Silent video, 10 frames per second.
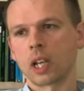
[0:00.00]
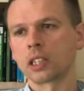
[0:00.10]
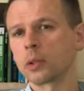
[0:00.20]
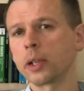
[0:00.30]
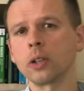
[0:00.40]

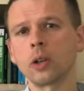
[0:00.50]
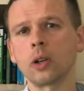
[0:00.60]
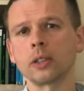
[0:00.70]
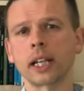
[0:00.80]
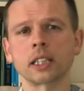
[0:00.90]
So, when
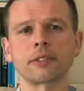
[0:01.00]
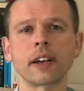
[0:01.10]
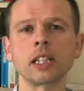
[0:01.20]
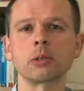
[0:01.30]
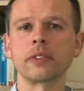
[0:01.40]
you're next
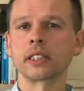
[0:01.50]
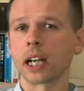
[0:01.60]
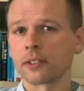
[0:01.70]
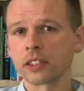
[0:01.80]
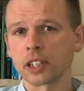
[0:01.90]
faced with a
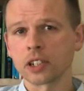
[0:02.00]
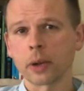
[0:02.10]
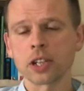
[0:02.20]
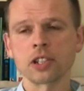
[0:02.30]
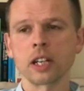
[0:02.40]
tough
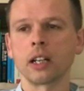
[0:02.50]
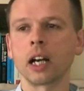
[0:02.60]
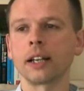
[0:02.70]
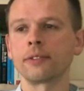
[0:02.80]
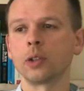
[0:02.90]
situation in
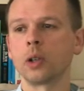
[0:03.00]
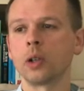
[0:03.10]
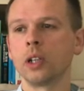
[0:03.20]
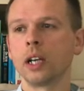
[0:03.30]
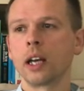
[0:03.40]
life
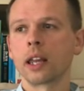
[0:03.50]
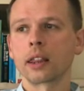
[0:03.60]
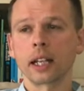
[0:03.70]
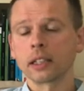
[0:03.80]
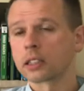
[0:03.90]
or
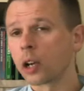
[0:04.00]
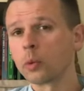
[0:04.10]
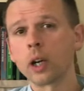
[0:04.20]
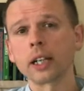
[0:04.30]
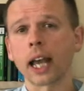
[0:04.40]
things don't
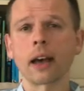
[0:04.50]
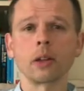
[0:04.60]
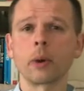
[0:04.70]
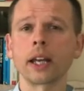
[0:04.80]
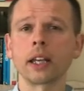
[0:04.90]
work out
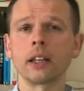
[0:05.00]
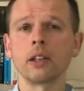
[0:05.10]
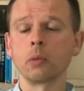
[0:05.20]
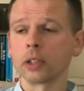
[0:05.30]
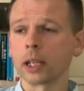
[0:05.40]
the way
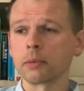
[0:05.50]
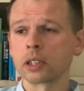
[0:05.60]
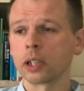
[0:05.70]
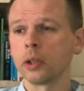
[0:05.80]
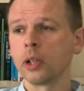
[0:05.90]
you want them
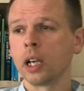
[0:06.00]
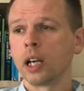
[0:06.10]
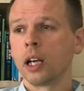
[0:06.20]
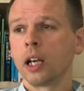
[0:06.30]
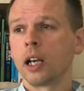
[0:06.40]
to,
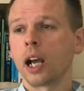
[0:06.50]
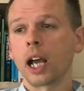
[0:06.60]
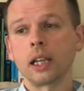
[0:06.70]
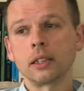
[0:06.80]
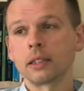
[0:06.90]

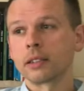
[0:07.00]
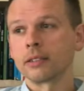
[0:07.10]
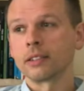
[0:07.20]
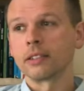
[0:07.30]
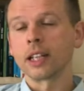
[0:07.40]
and
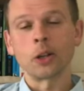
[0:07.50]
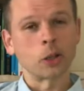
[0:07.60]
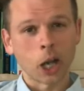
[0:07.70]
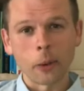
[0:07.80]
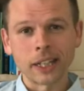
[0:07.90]
they're
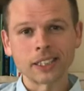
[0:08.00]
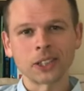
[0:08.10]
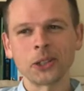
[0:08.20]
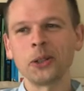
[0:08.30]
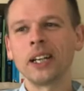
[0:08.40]
not going
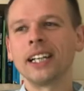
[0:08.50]
to,